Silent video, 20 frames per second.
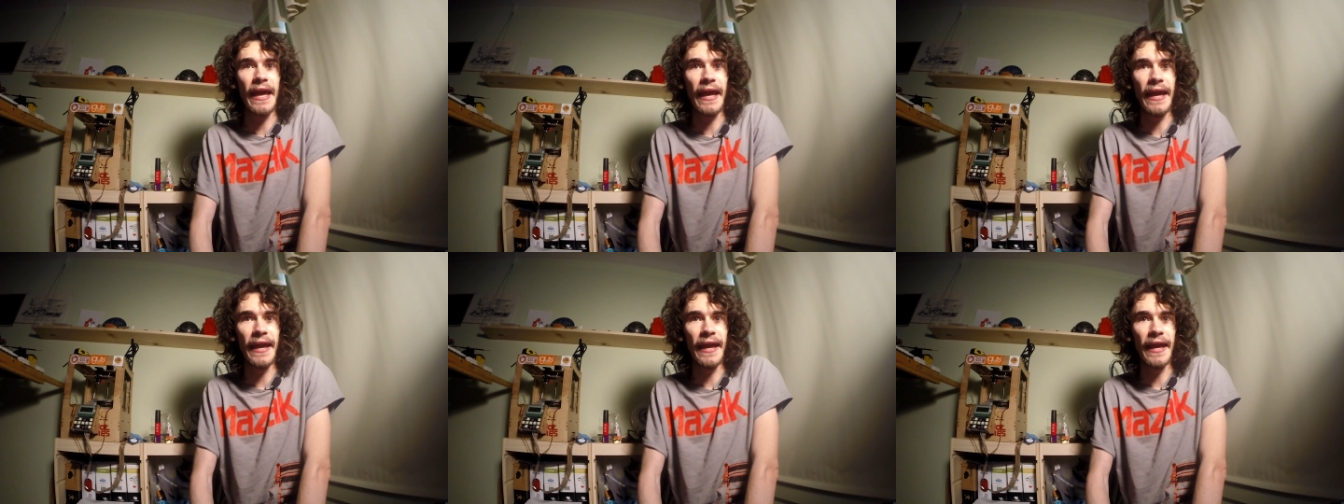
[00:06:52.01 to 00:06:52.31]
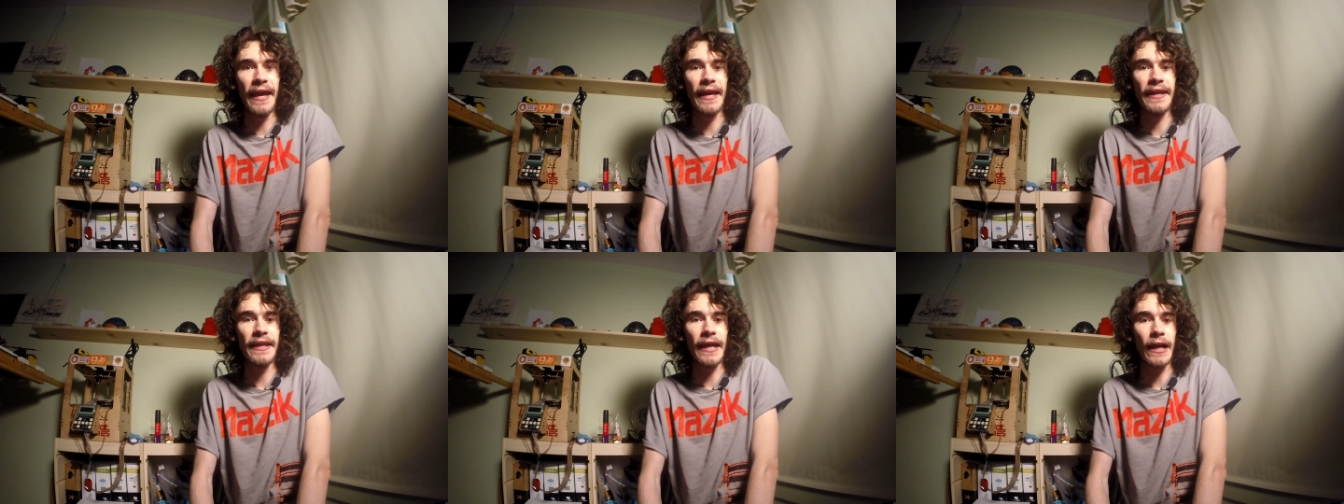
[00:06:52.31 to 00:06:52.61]

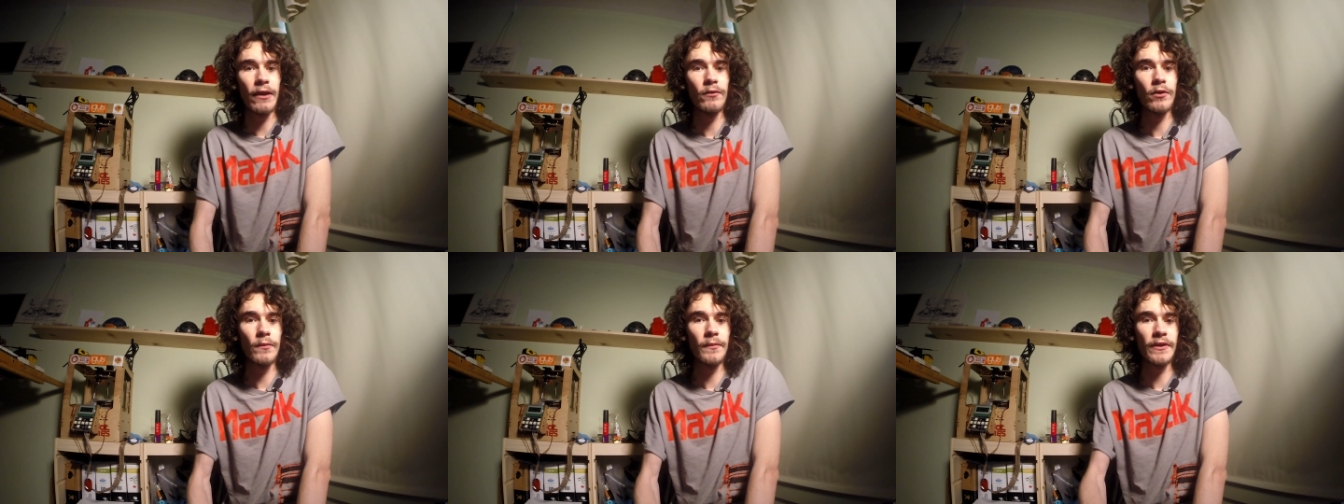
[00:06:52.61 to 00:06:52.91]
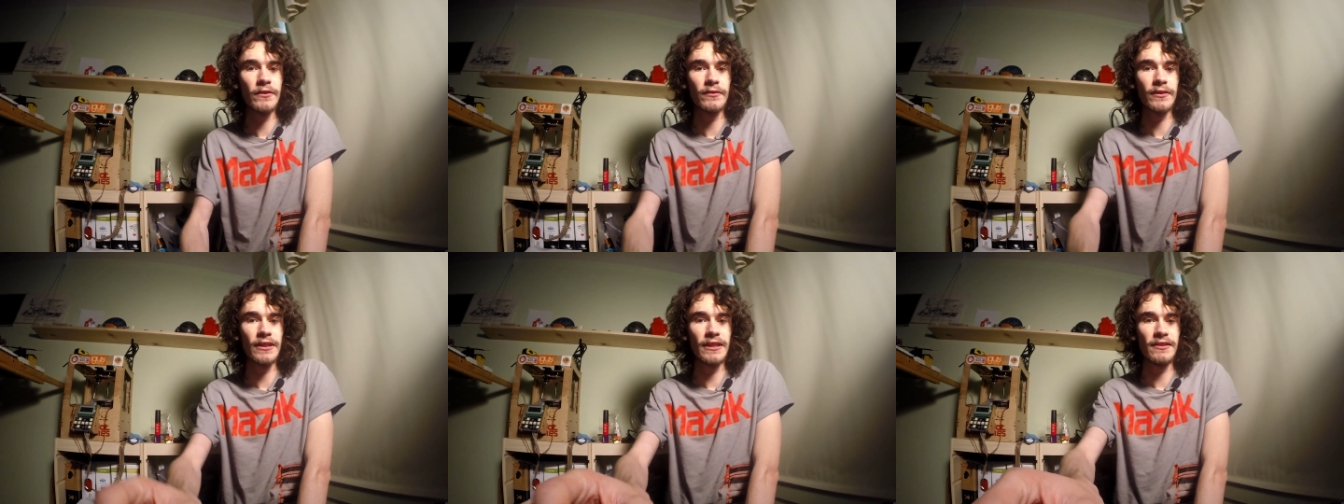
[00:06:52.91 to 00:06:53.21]
and I will
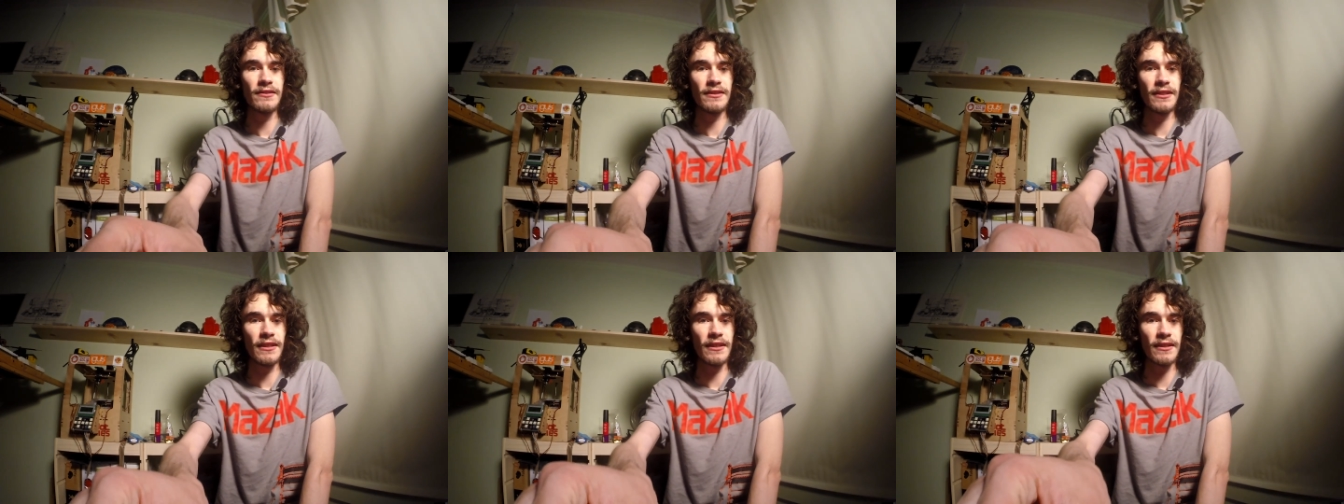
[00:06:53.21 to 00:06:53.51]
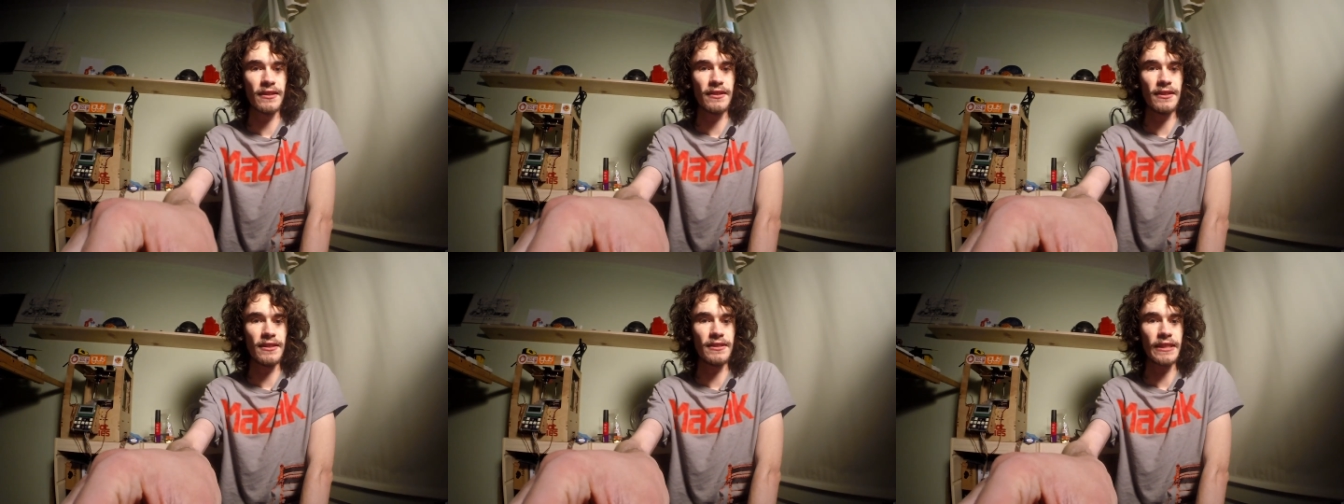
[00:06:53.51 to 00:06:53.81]
be
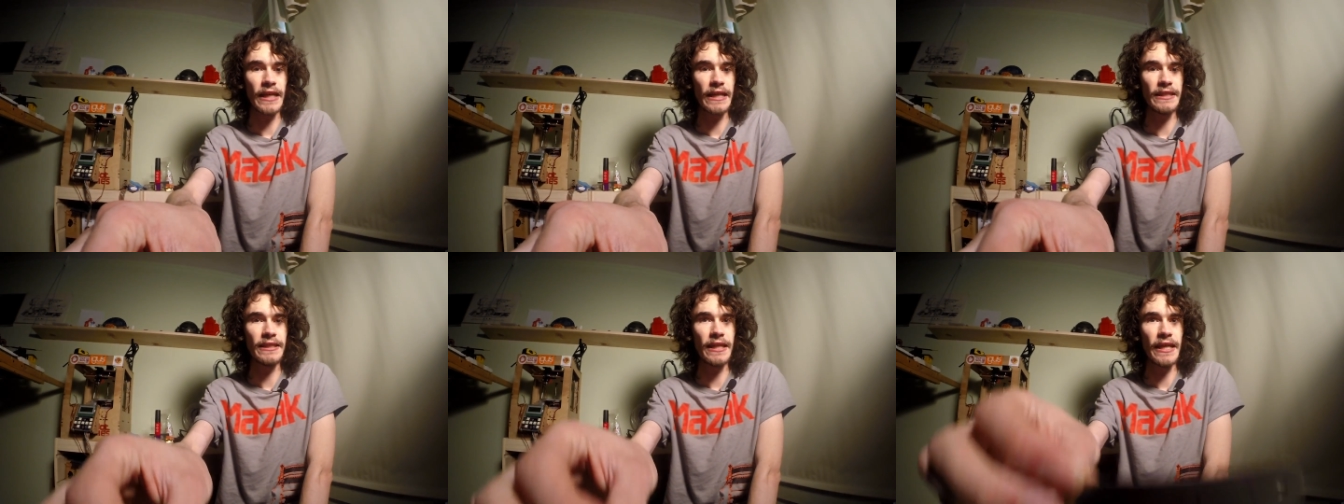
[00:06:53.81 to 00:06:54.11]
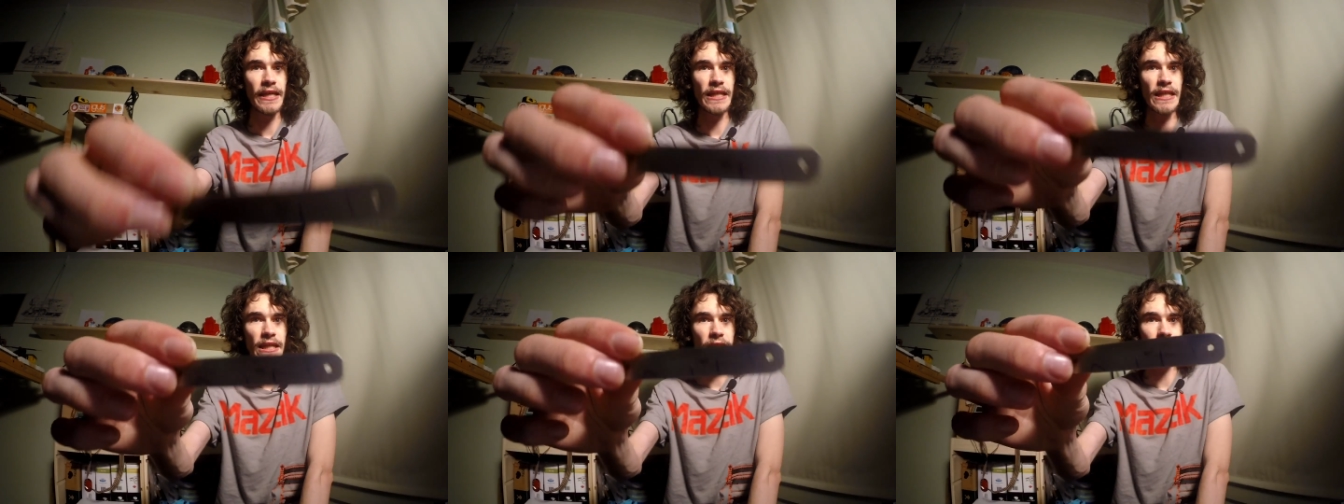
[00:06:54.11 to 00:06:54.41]
releasing the
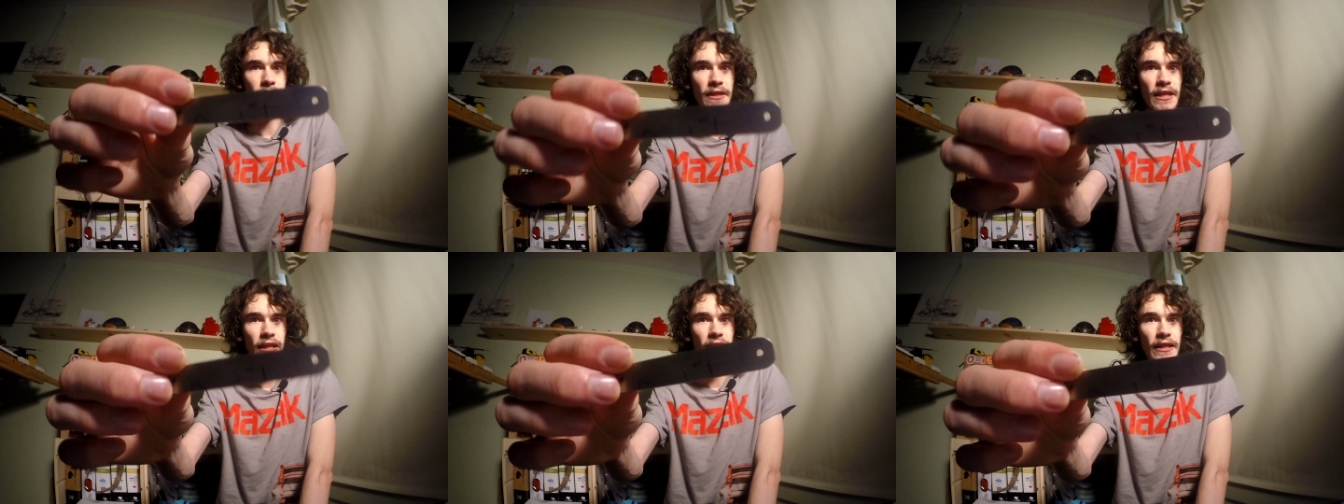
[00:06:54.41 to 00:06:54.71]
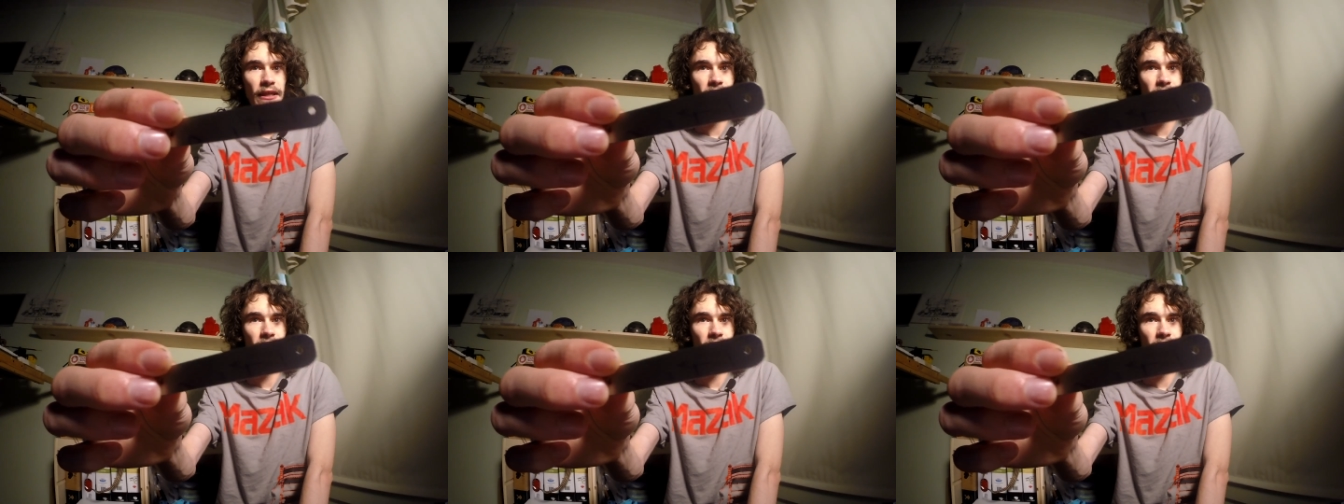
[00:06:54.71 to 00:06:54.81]
titanium